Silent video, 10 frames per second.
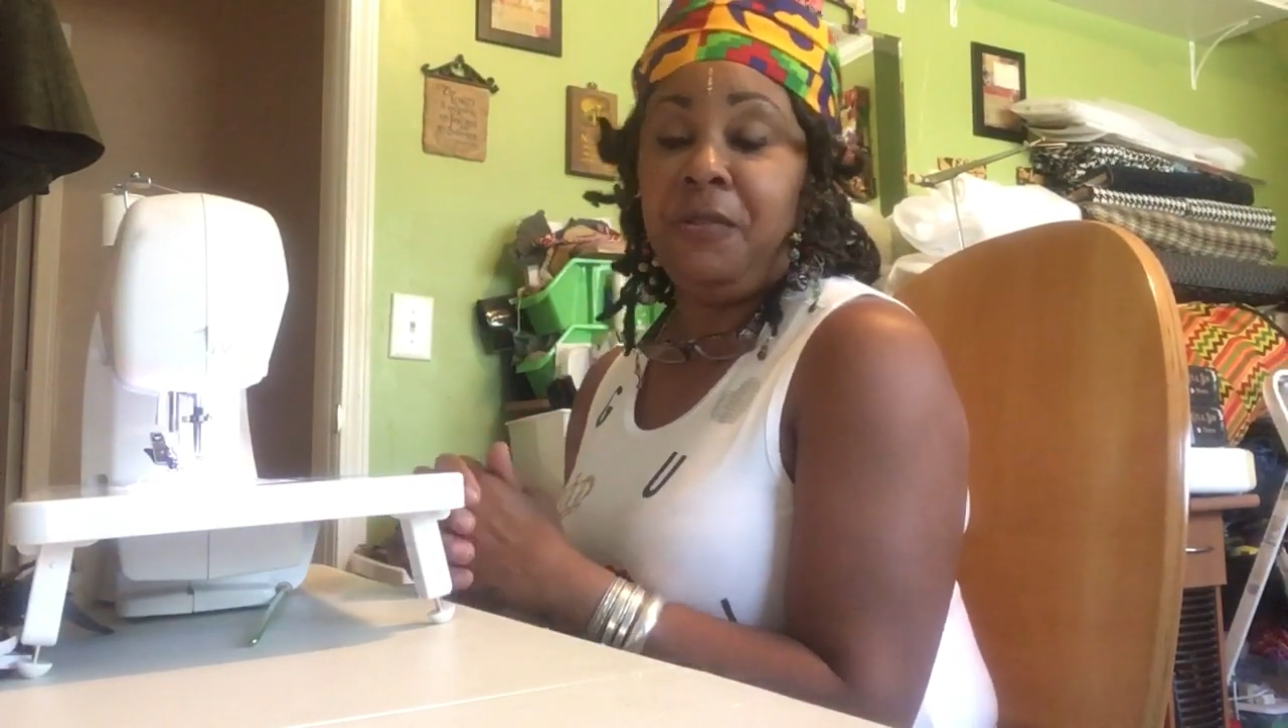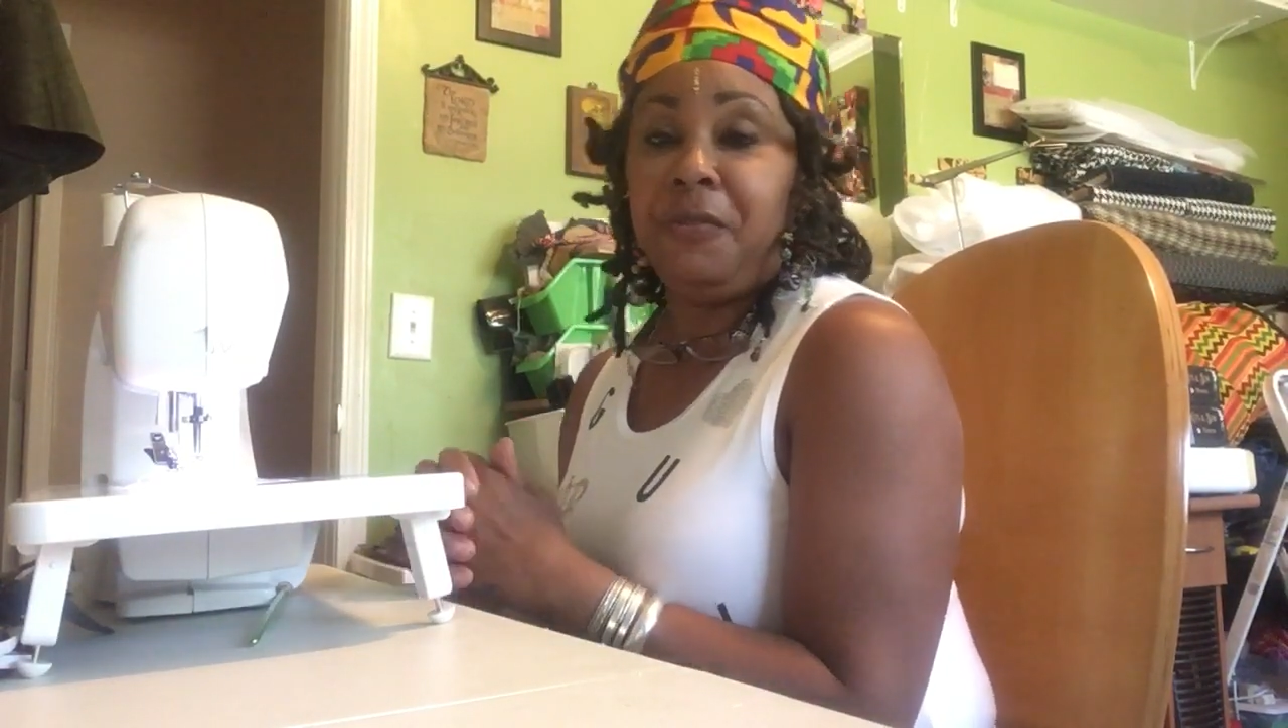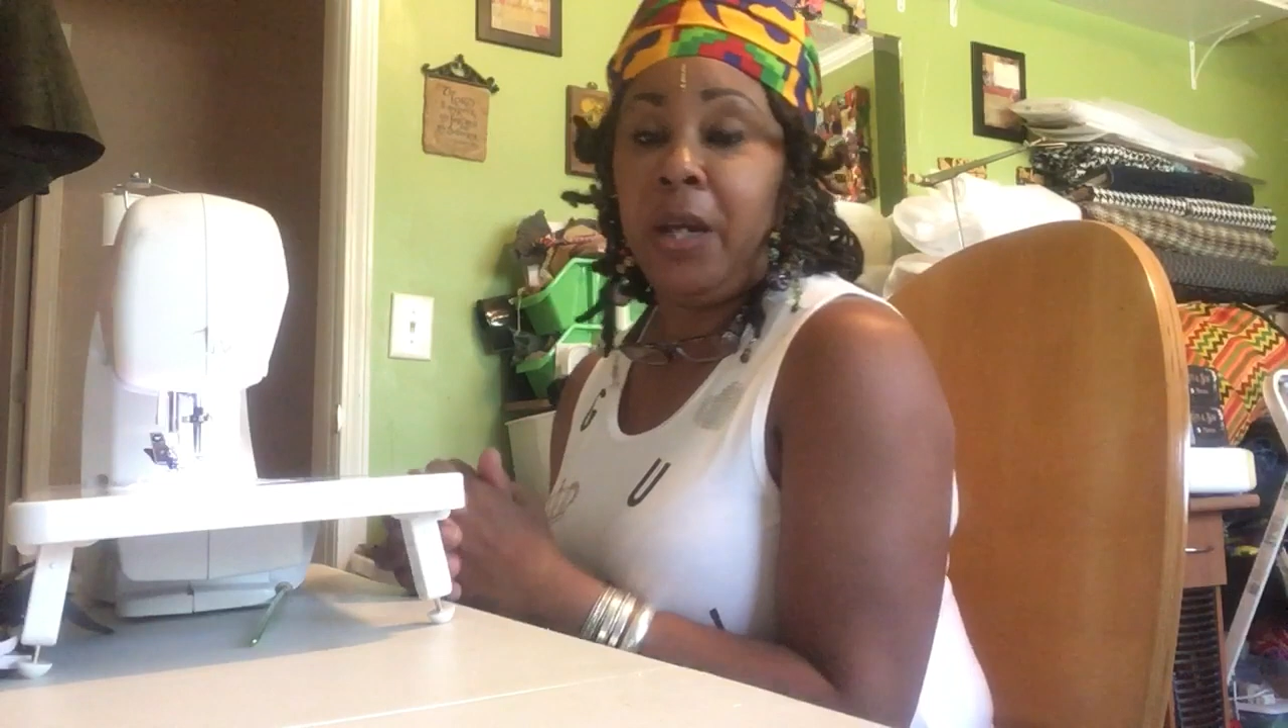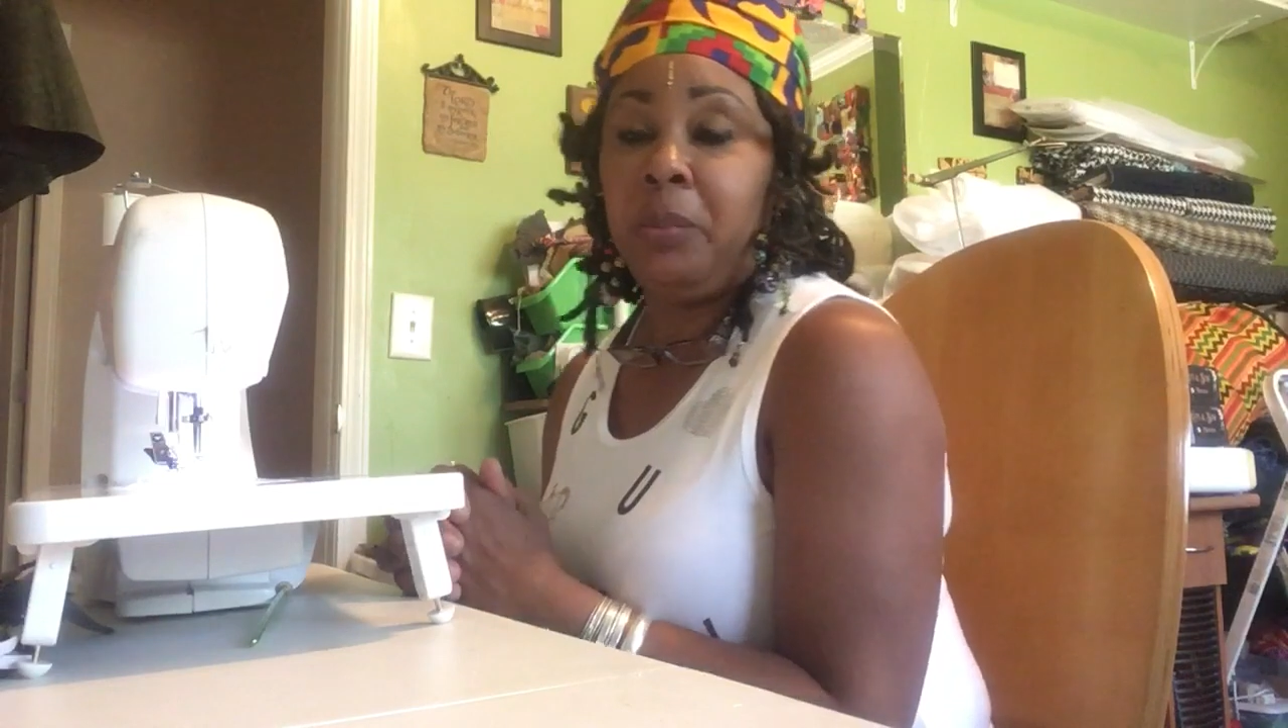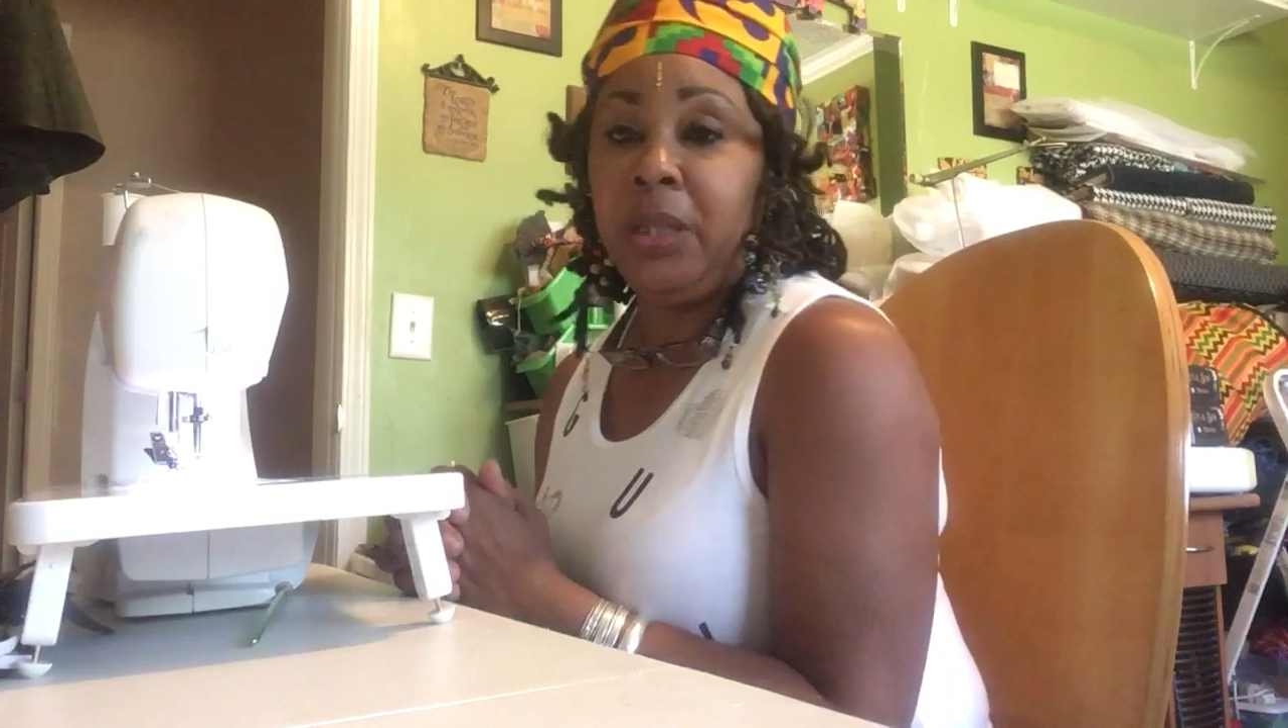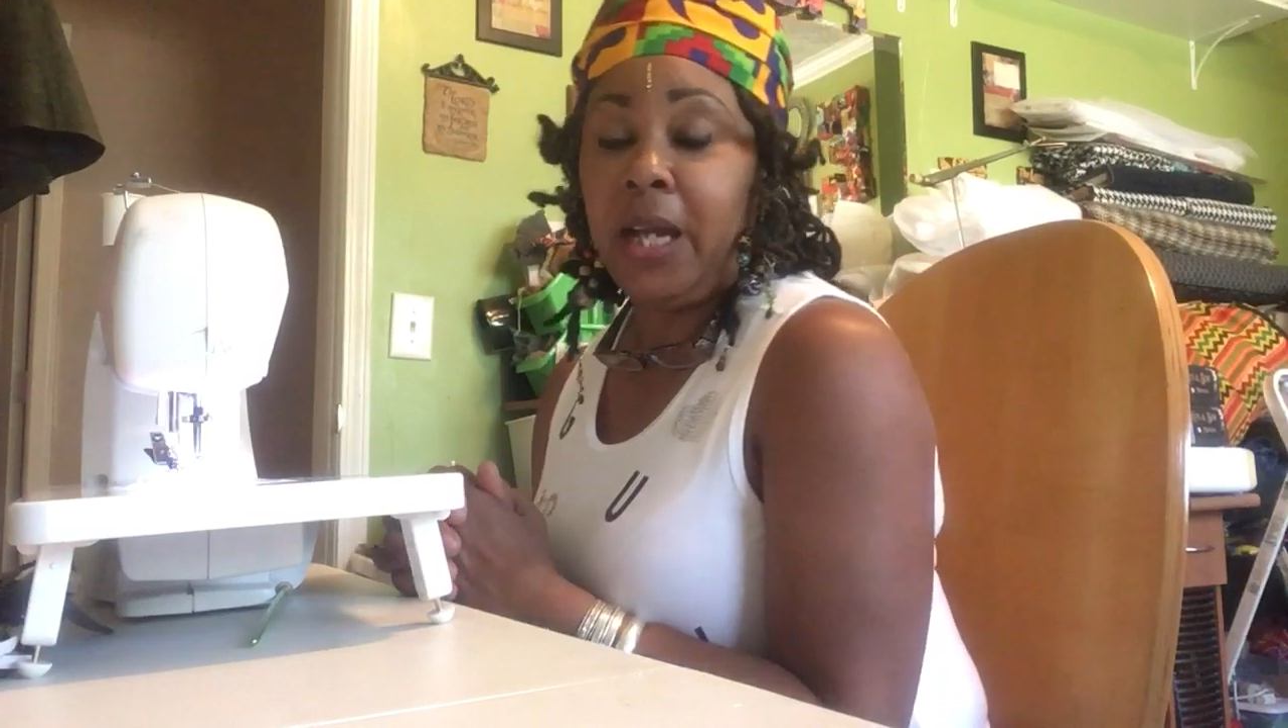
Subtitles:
family